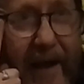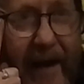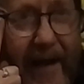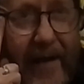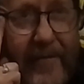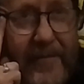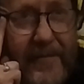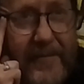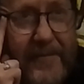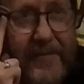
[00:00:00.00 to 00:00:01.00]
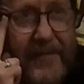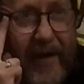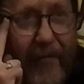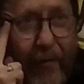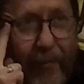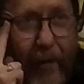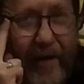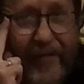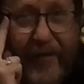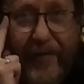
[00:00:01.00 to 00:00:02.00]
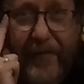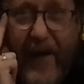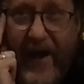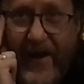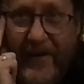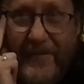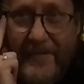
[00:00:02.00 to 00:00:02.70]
many different ways to fin.